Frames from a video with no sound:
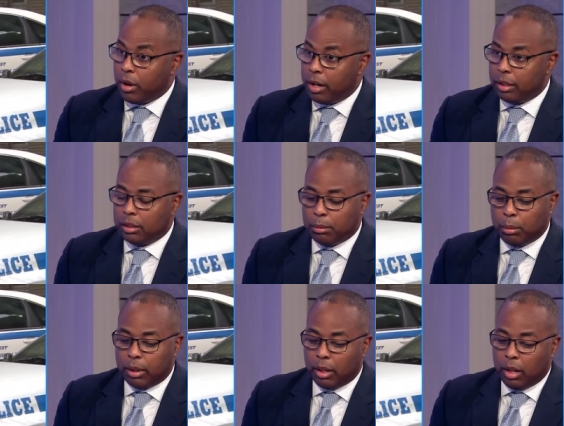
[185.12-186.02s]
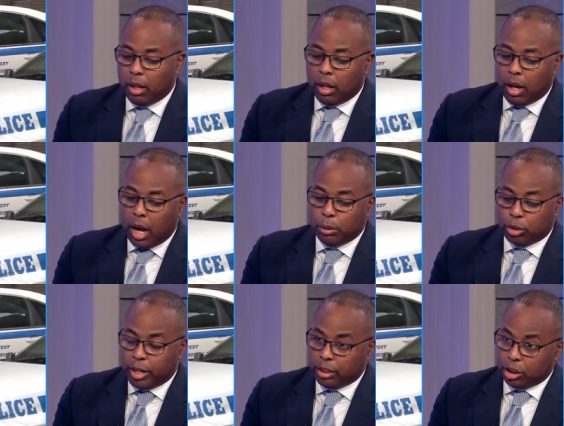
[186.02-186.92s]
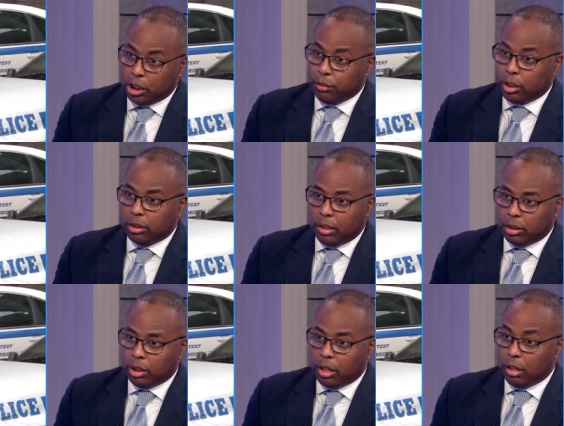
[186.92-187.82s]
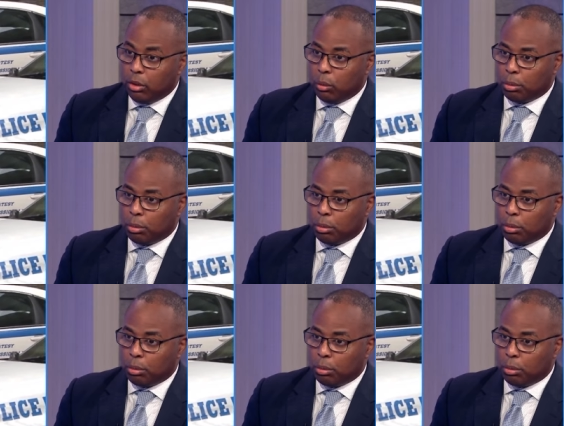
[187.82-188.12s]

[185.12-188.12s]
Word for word: riding the subway. Our transit chief just initiated a new